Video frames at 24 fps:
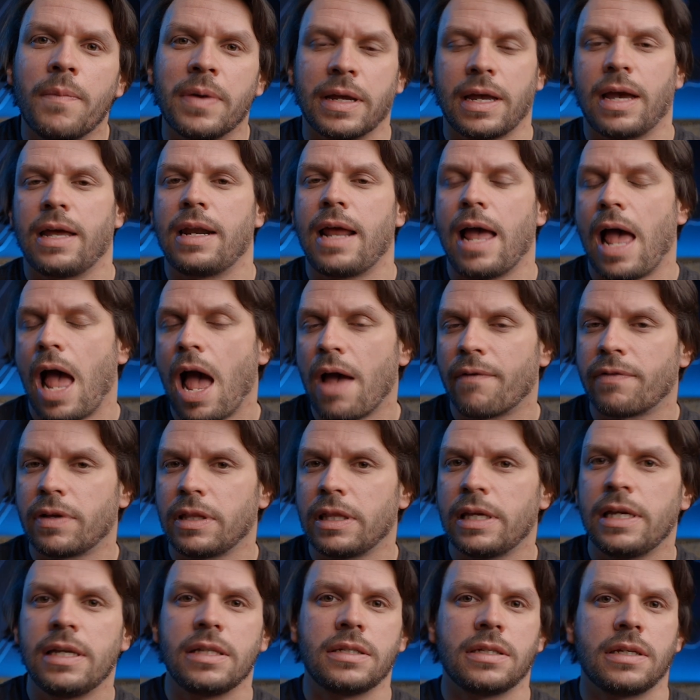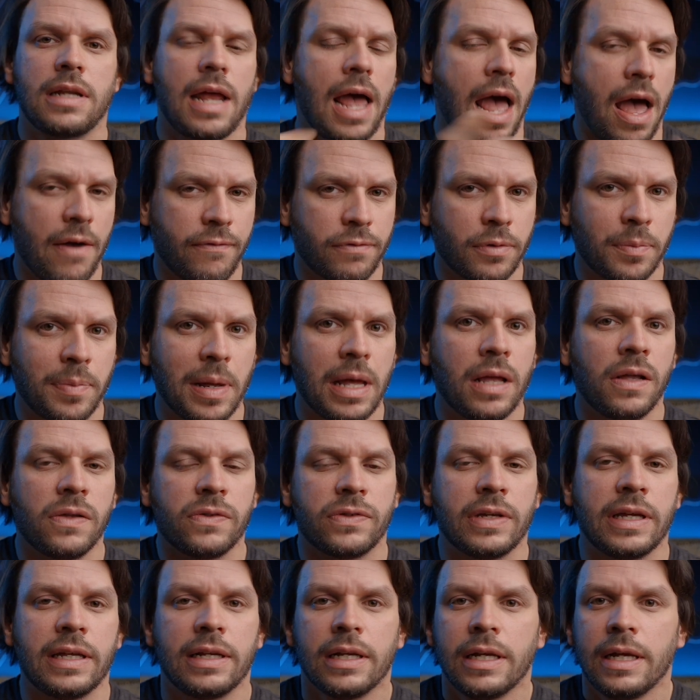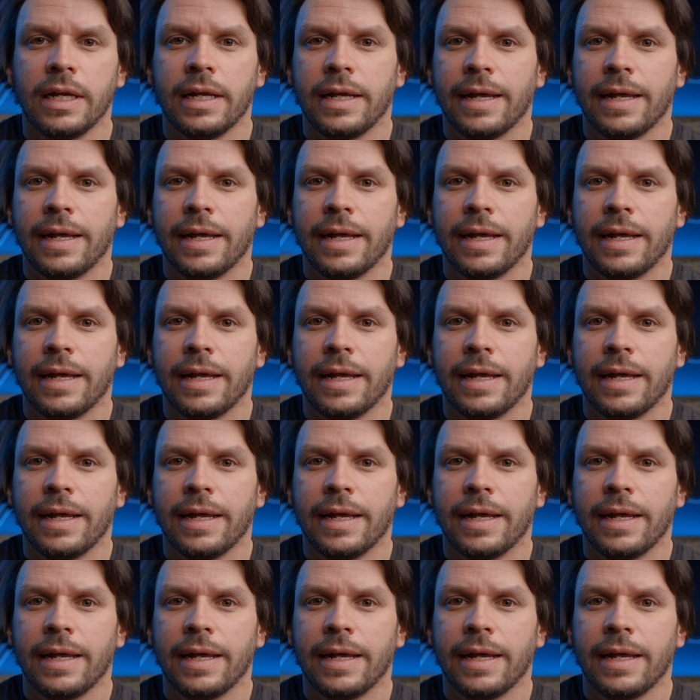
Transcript: It kind of half cleans it, half repels it.